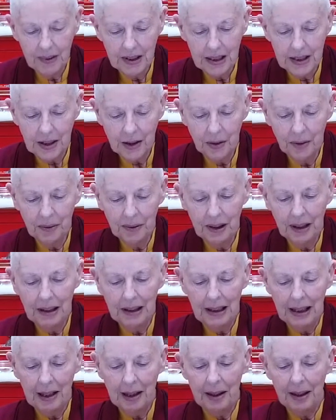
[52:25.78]
So,
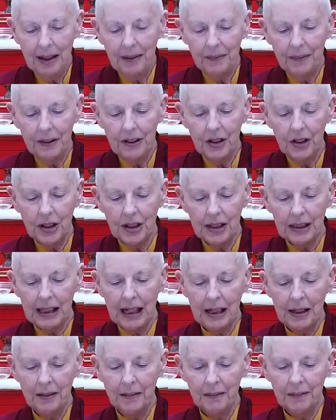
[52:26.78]
if we just
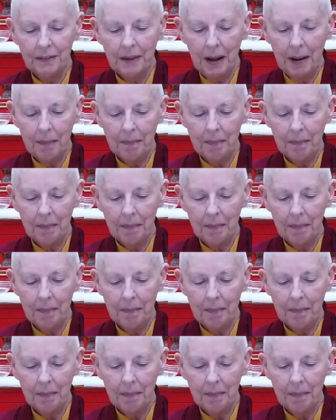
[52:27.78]
kind of